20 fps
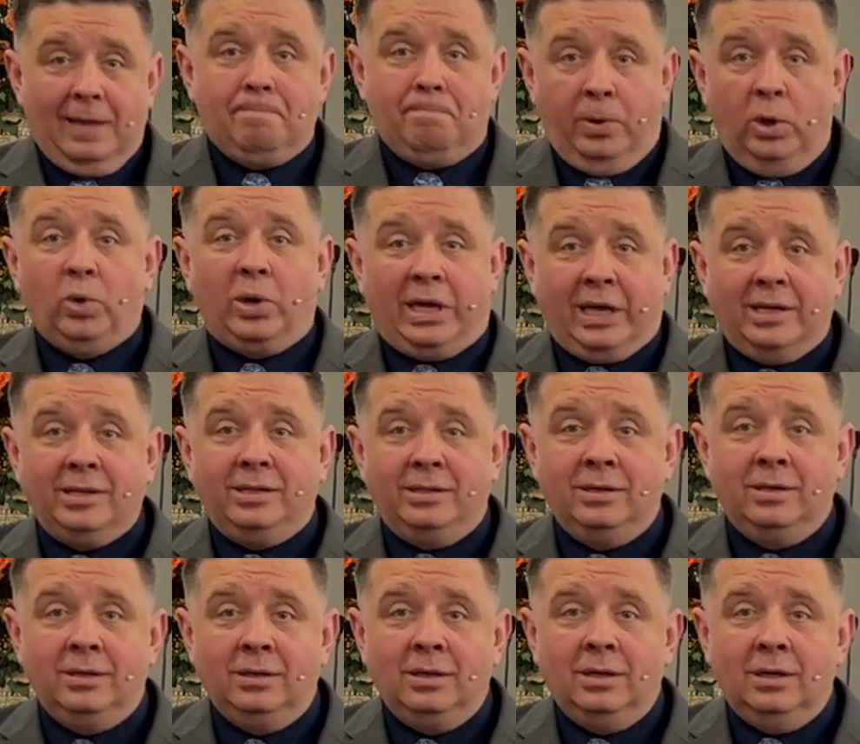buoyant,
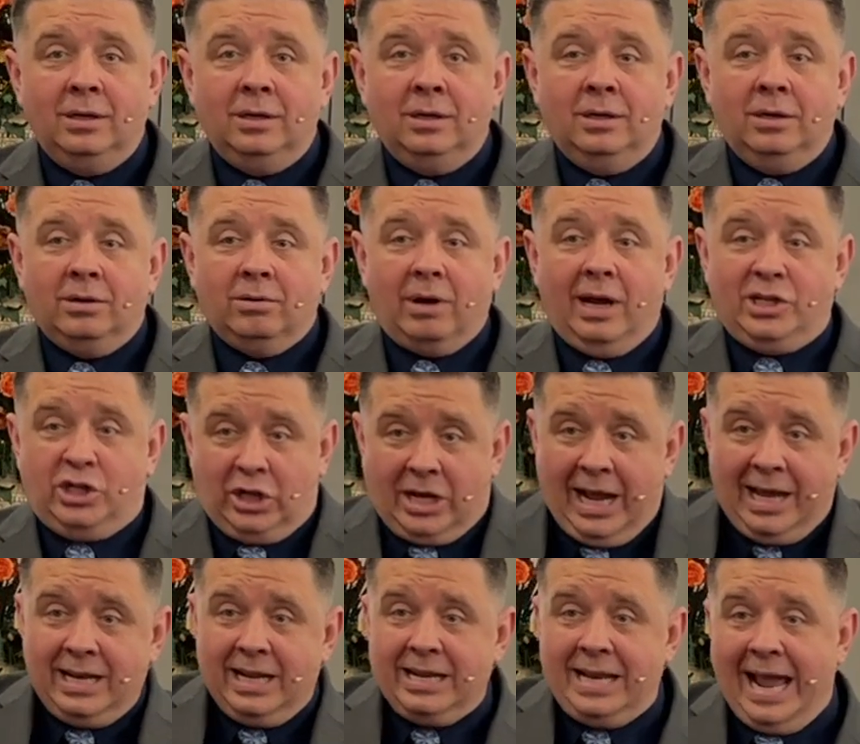right? You
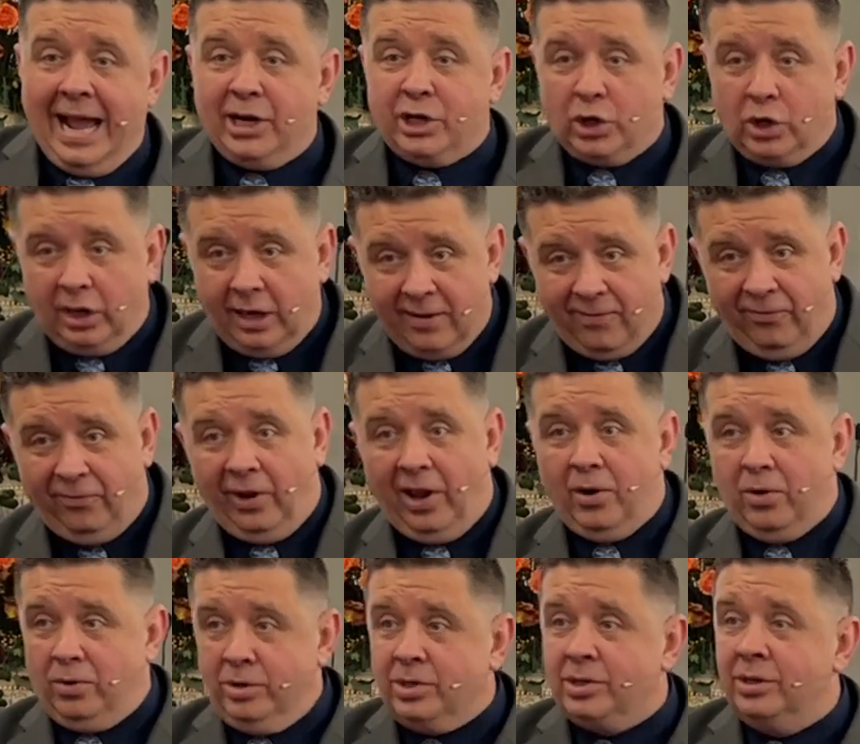kind of naturally
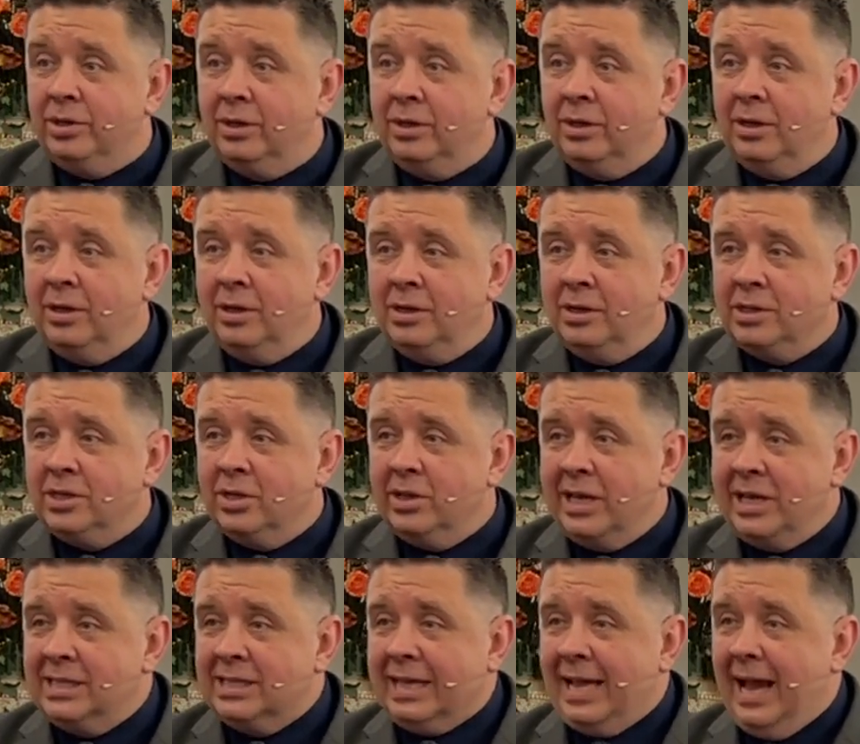float. So
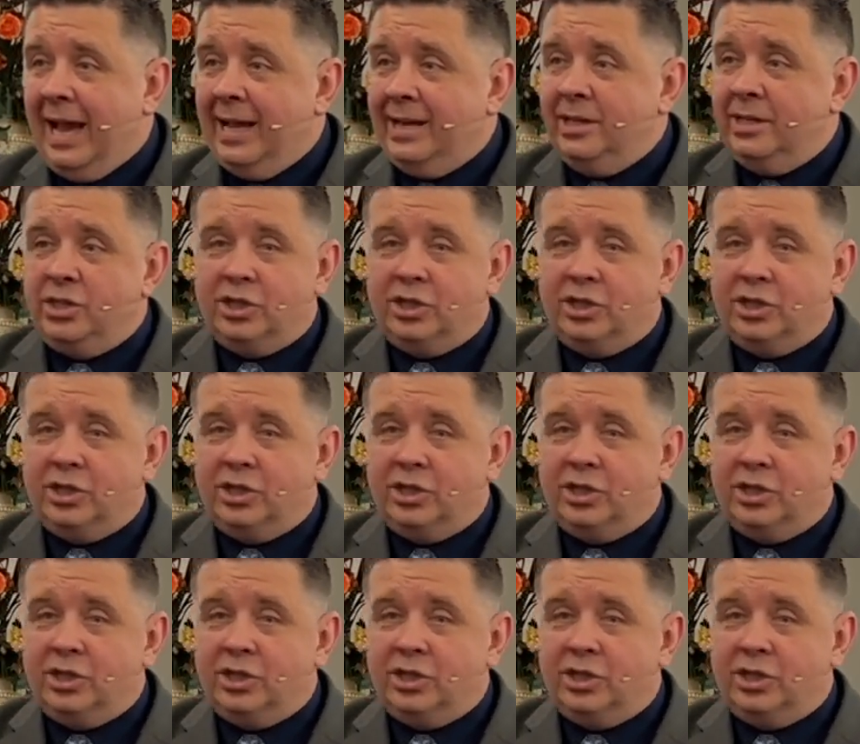he's kind of